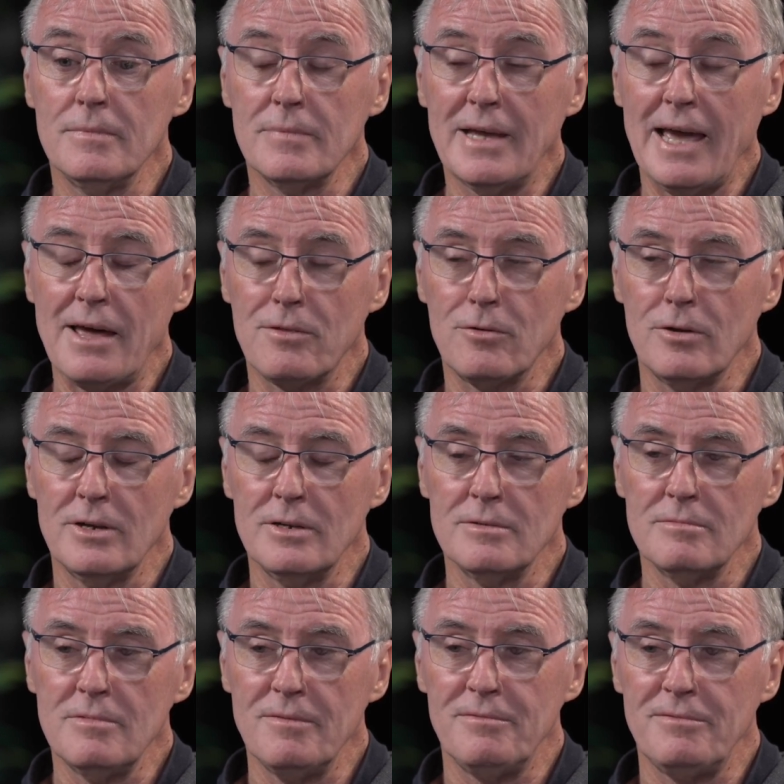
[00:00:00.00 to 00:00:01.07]
Catherine
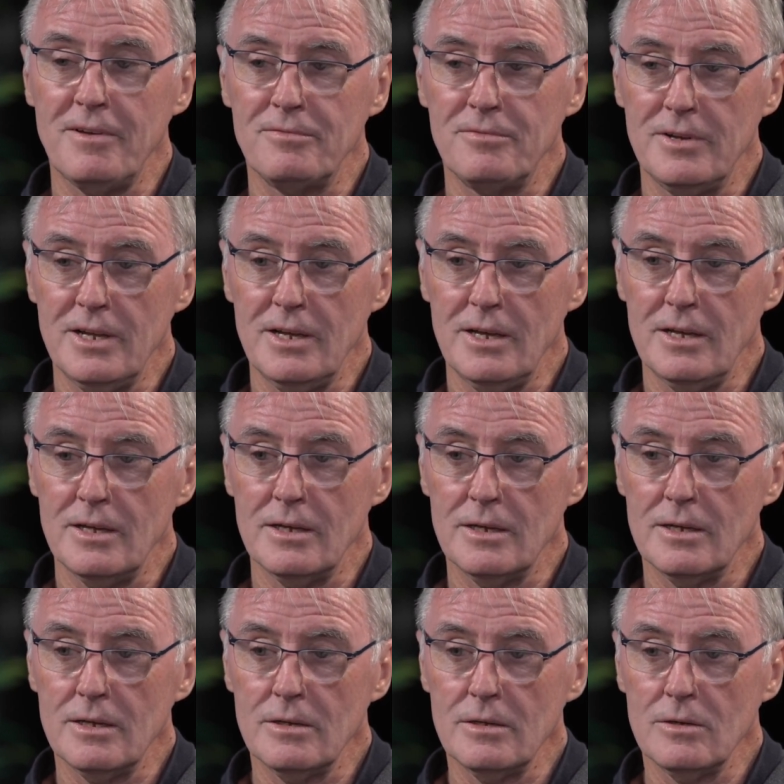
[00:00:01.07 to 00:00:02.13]
in
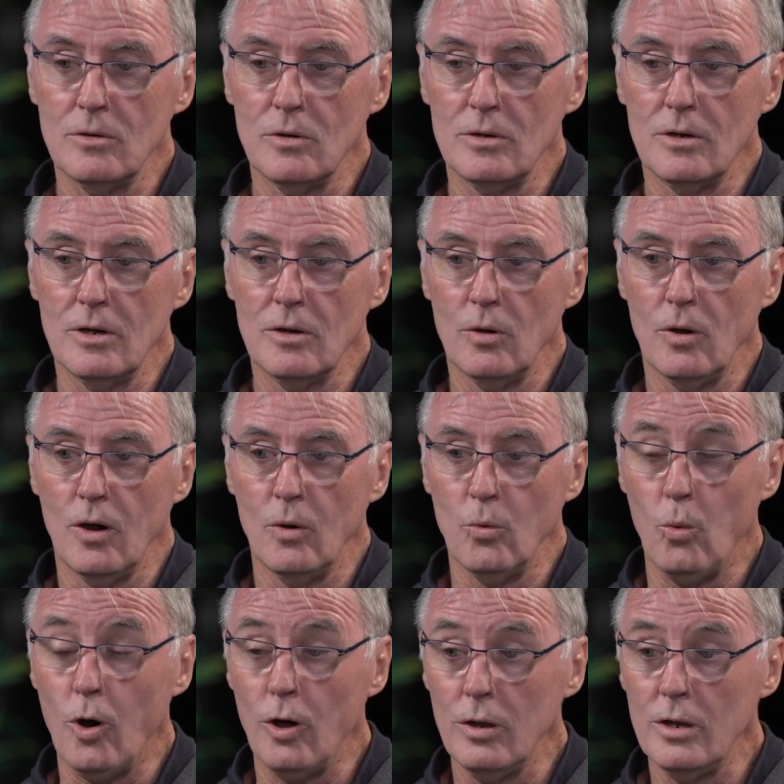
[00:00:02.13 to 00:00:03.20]

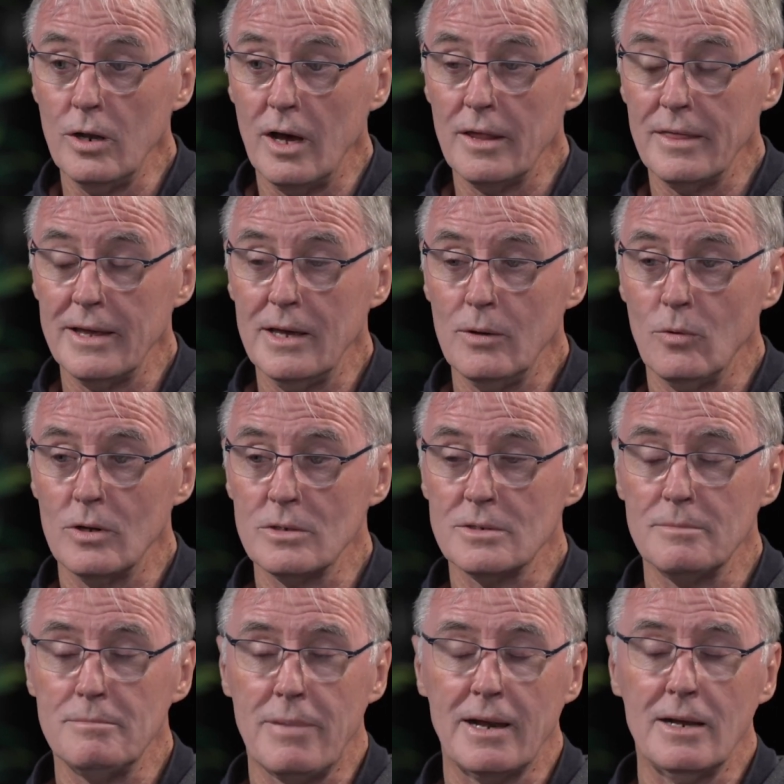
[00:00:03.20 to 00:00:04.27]
51, I think it was,
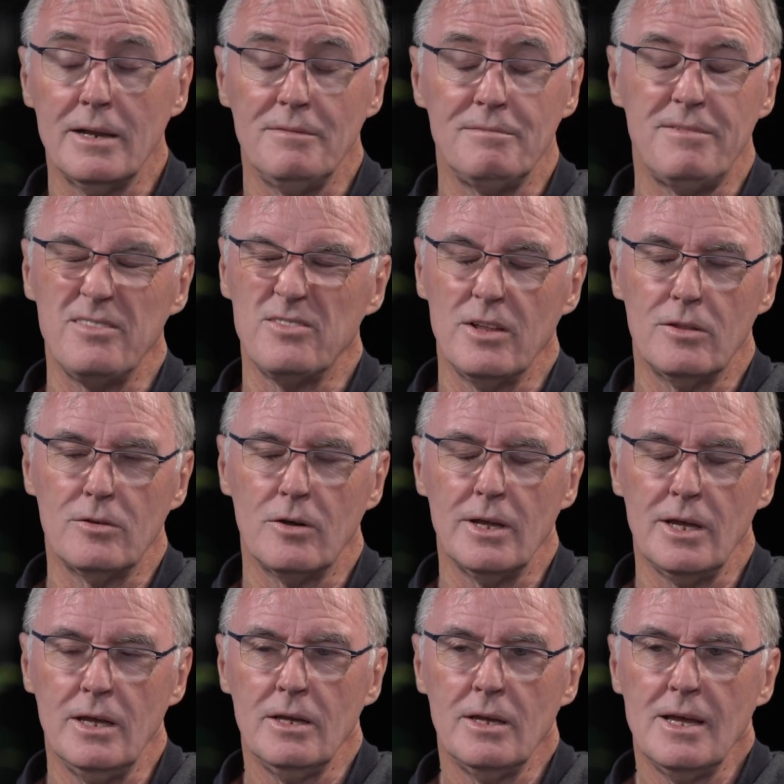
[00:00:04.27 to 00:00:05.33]
and Beryl in 53.
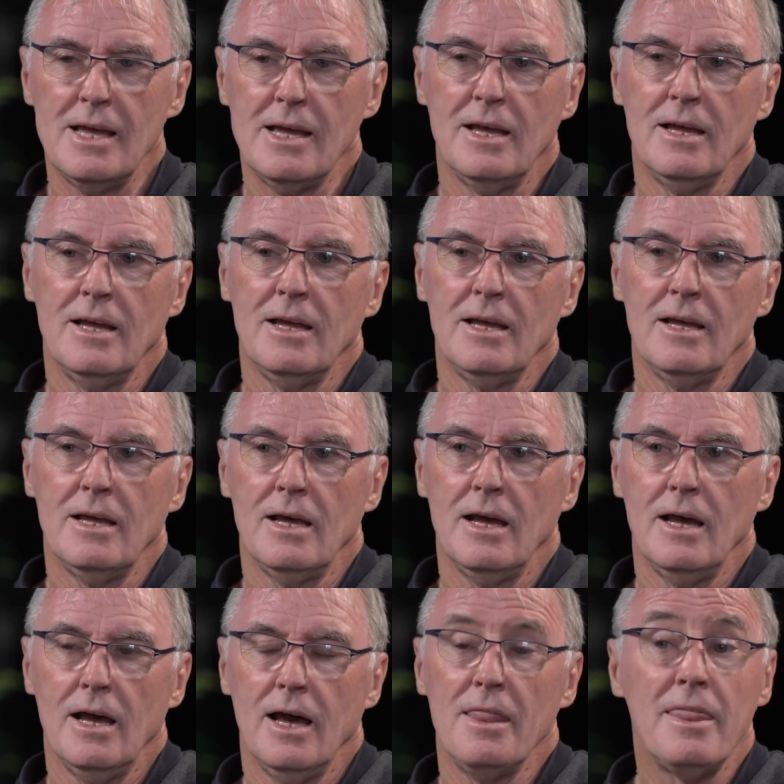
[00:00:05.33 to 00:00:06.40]

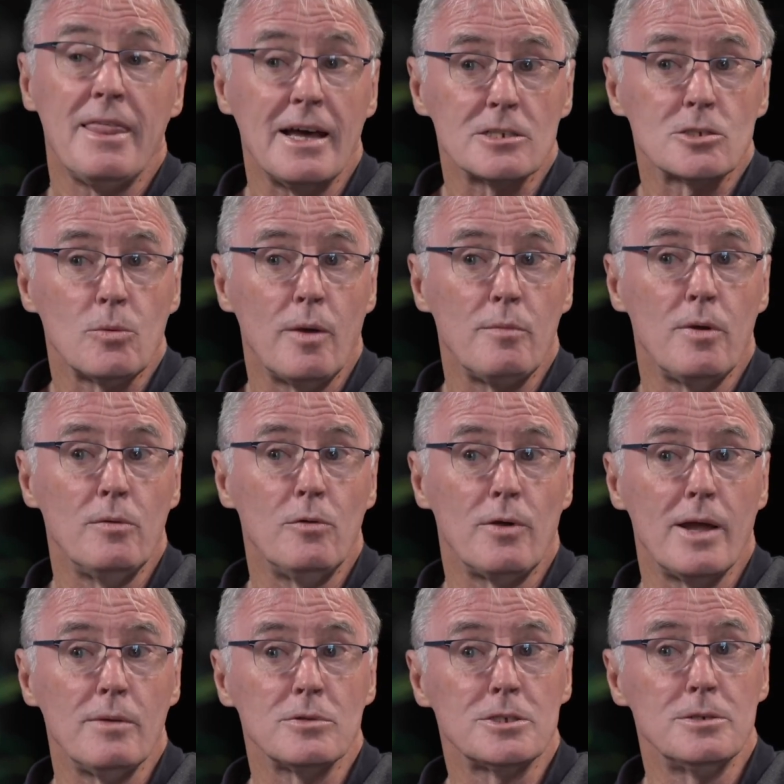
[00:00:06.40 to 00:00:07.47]
And that's when we were
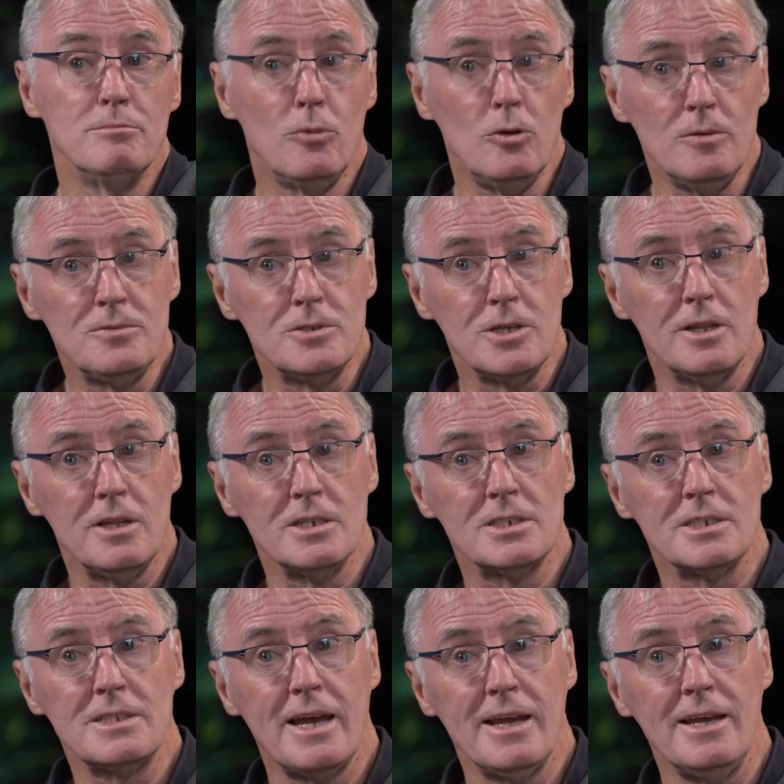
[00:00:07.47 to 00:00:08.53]
able to move to the
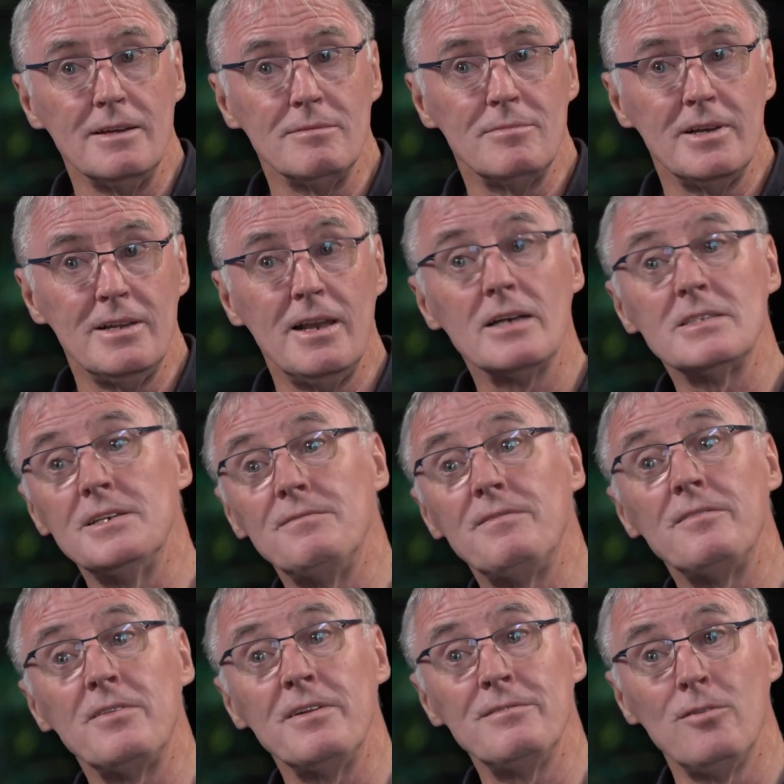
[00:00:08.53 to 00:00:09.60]
estate in
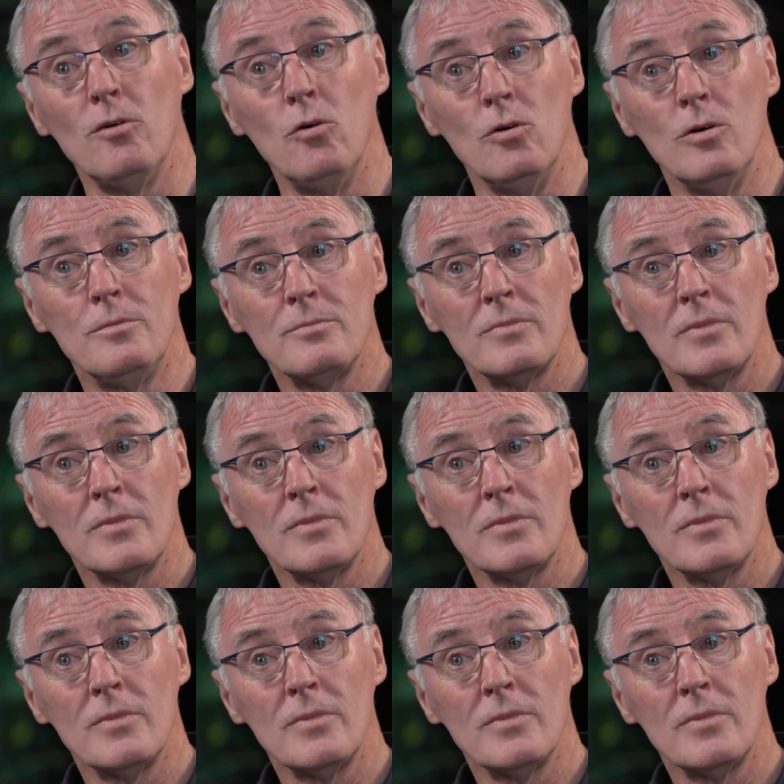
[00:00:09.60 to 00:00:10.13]
1954.